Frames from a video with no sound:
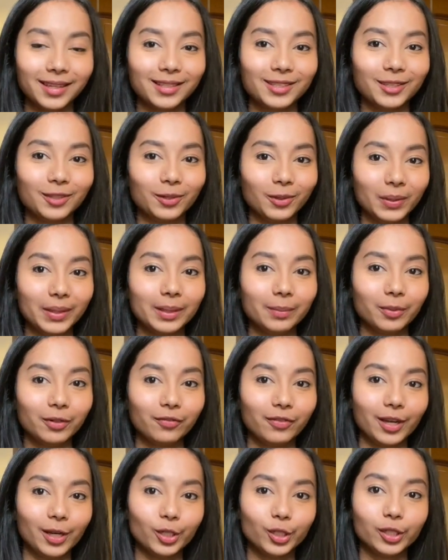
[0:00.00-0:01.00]
it's a growing
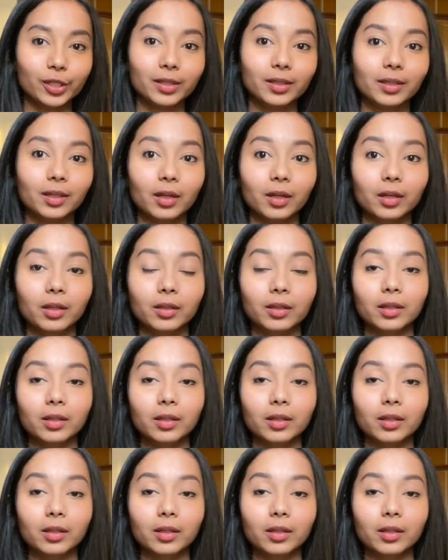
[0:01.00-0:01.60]
profession,